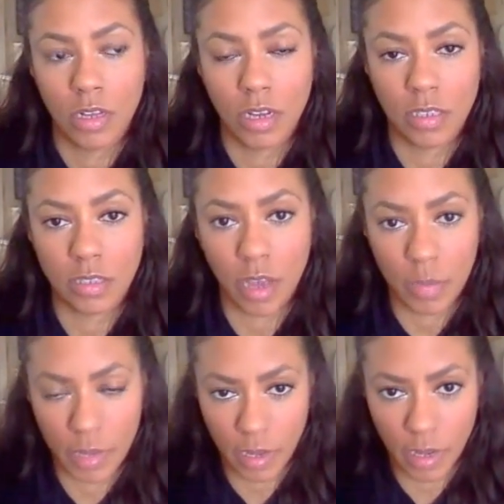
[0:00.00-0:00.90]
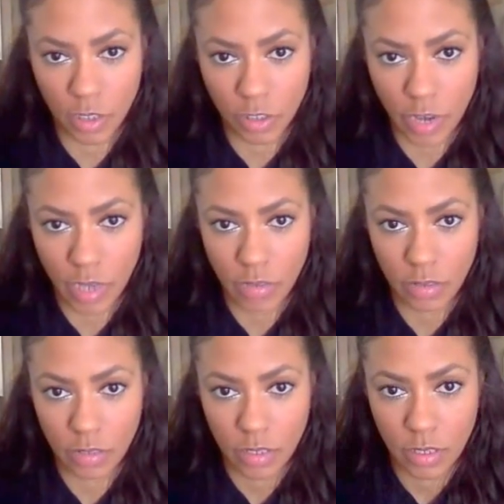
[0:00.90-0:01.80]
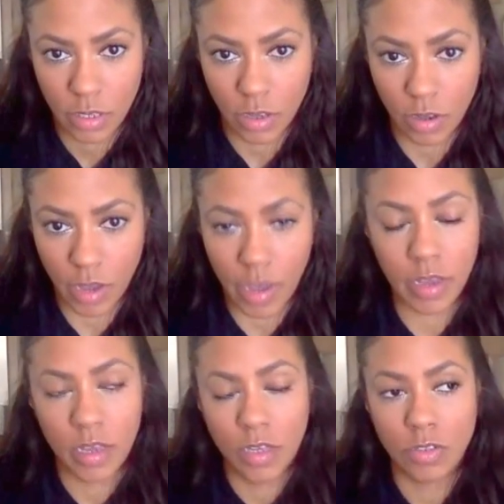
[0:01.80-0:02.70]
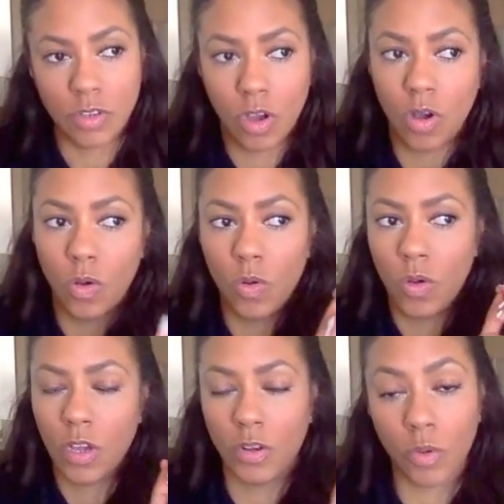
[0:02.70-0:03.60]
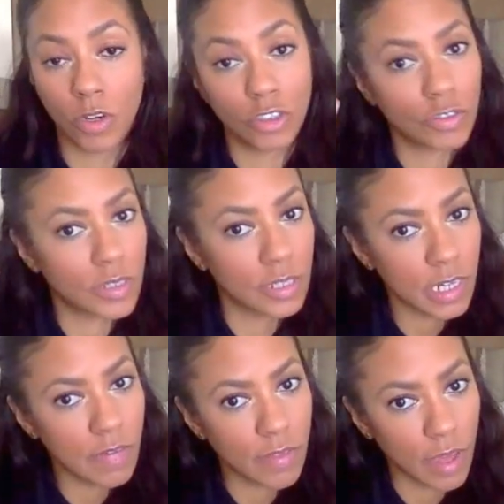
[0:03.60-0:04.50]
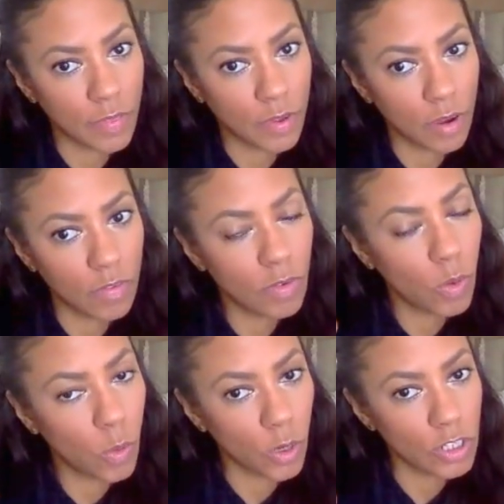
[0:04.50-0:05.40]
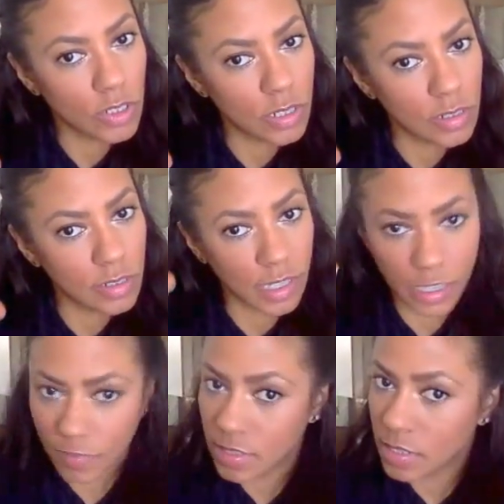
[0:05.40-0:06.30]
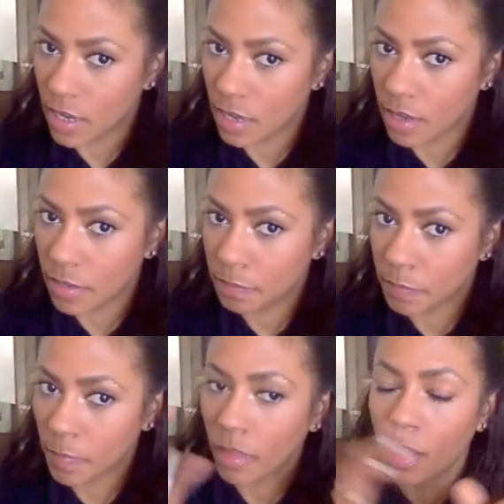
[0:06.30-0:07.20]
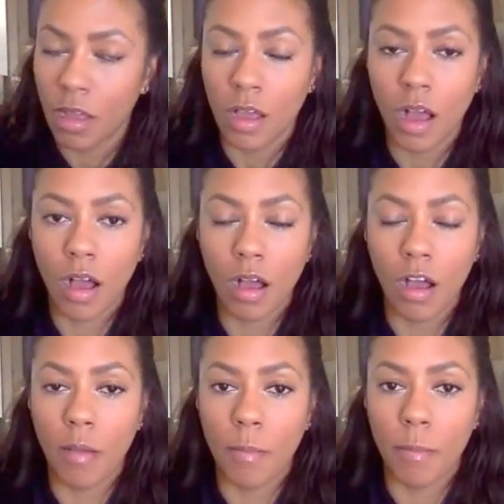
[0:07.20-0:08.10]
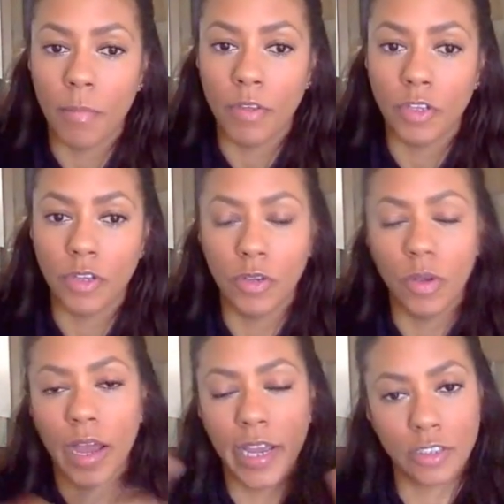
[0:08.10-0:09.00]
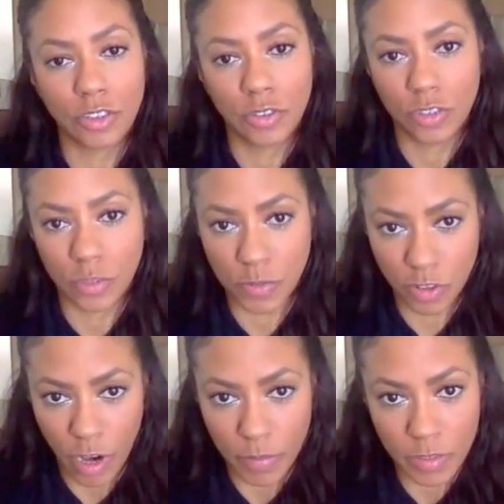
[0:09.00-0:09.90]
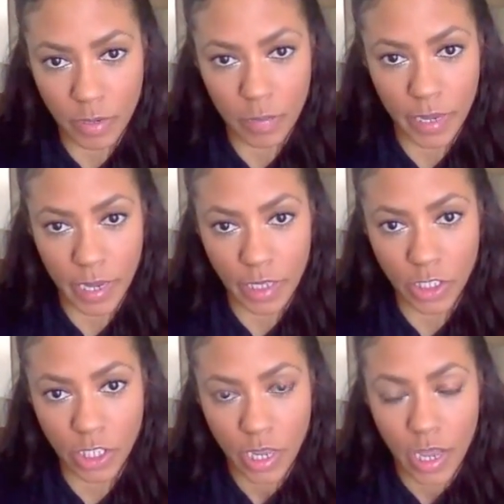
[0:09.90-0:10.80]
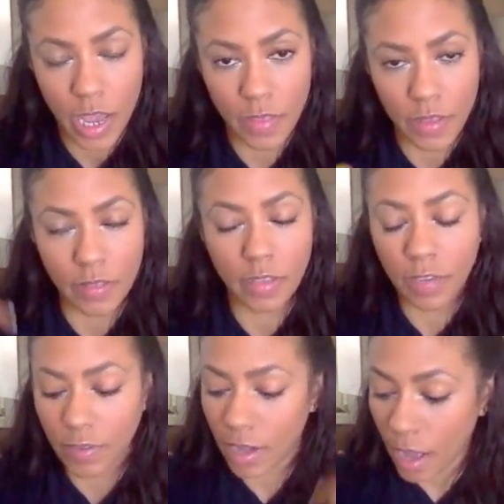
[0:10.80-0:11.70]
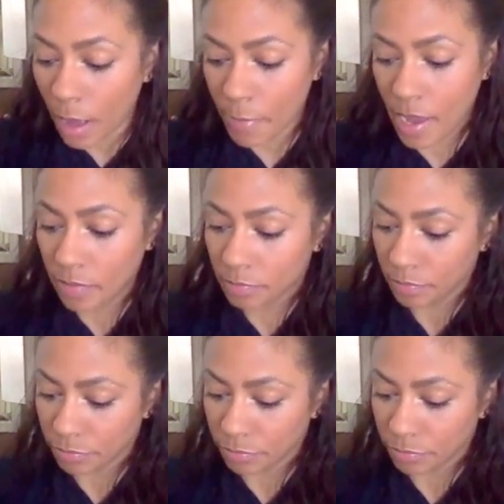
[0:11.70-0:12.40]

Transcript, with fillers: assignment contract, okay? So in order to receive that, though, of course, there's to give and take. I ask you to subscribe to my page and then leave a comment,